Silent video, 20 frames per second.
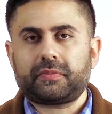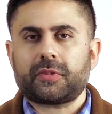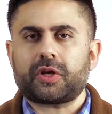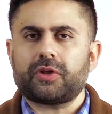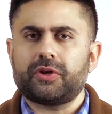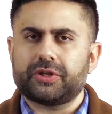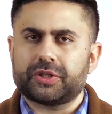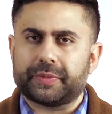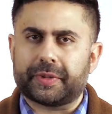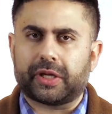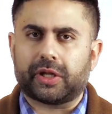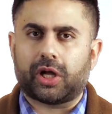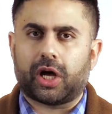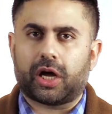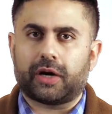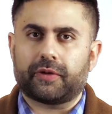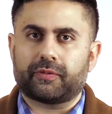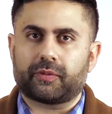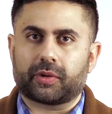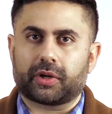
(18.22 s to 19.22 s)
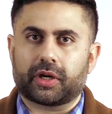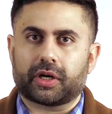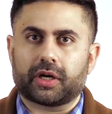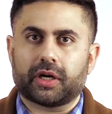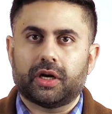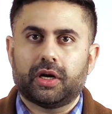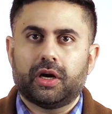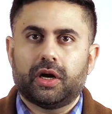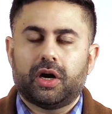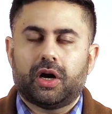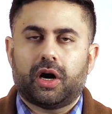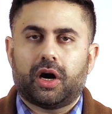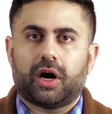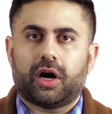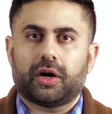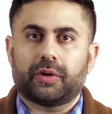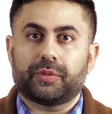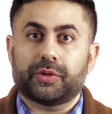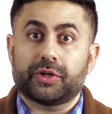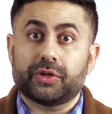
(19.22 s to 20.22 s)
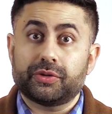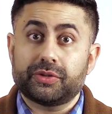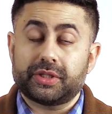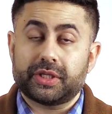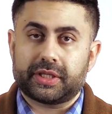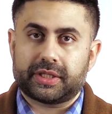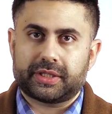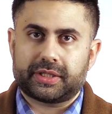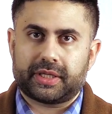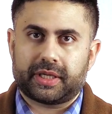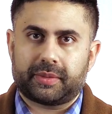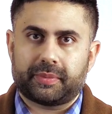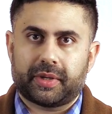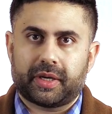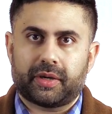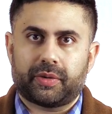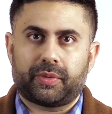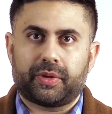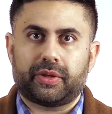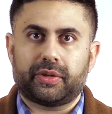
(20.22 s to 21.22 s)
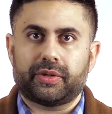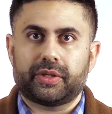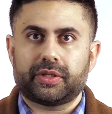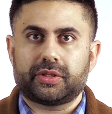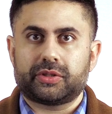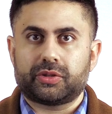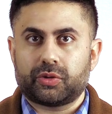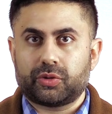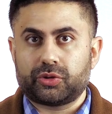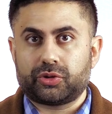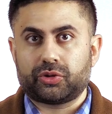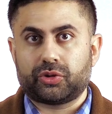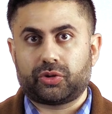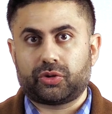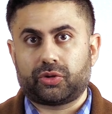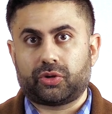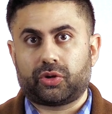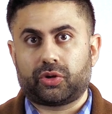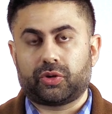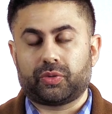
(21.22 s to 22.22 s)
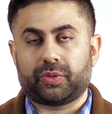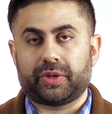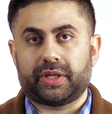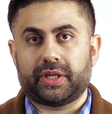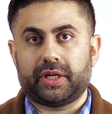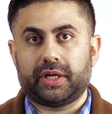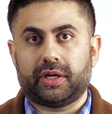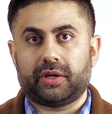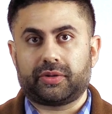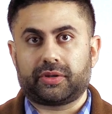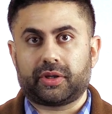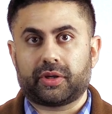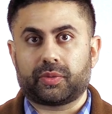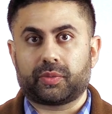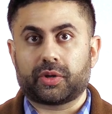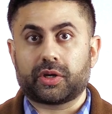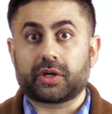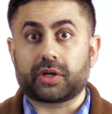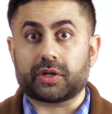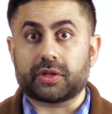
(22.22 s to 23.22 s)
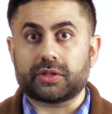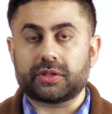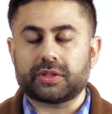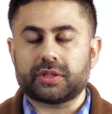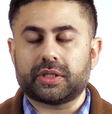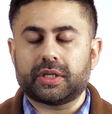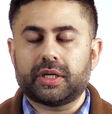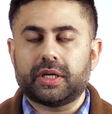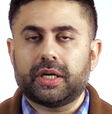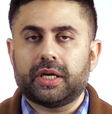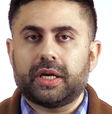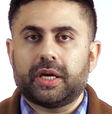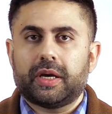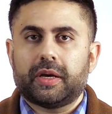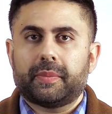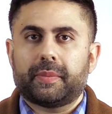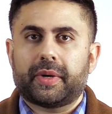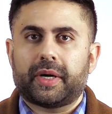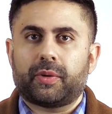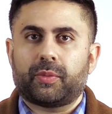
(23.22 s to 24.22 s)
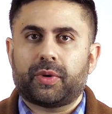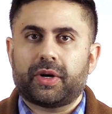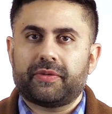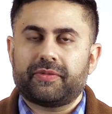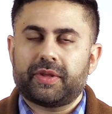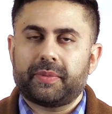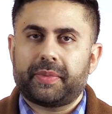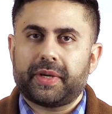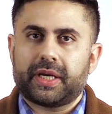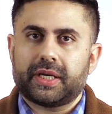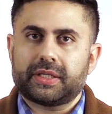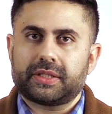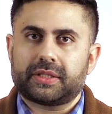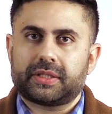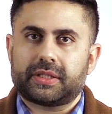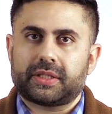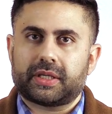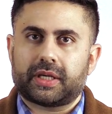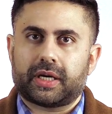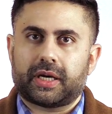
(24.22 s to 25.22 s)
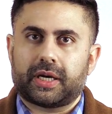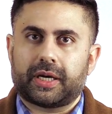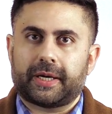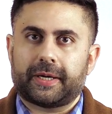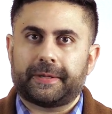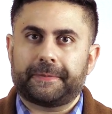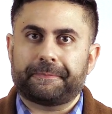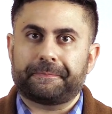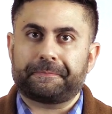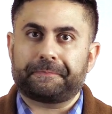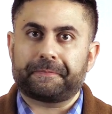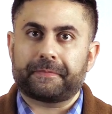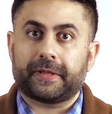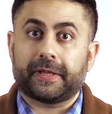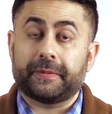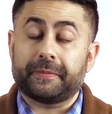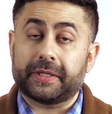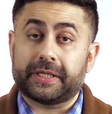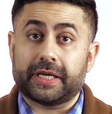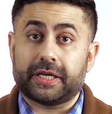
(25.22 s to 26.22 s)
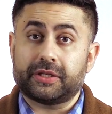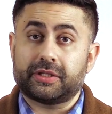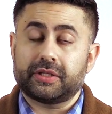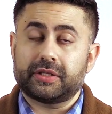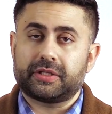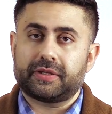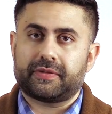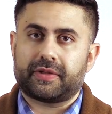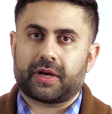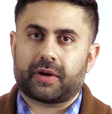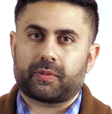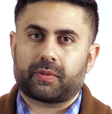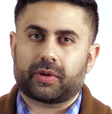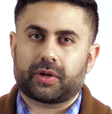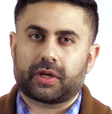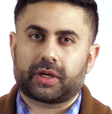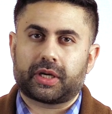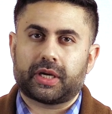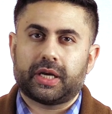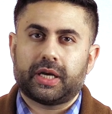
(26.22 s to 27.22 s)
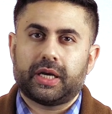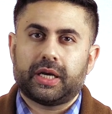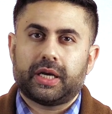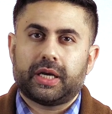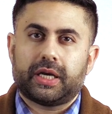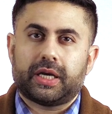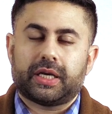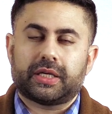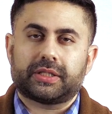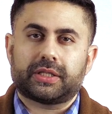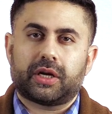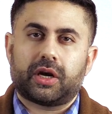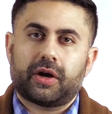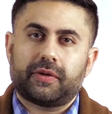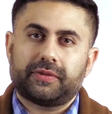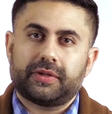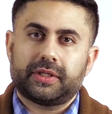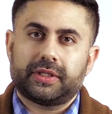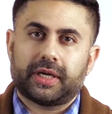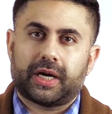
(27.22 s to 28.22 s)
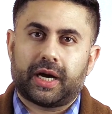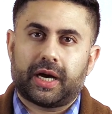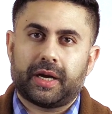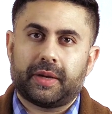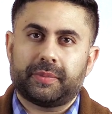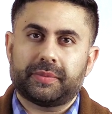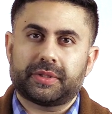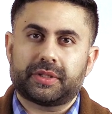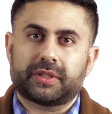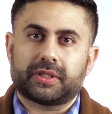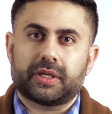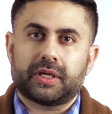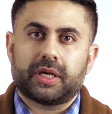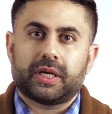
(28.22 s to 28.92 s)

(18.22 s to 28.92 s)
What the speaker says: There's been a lot of work on reducing stigma, whether it's social or within healthcare workers, but one of the biggest limitations of that work is that oftentimes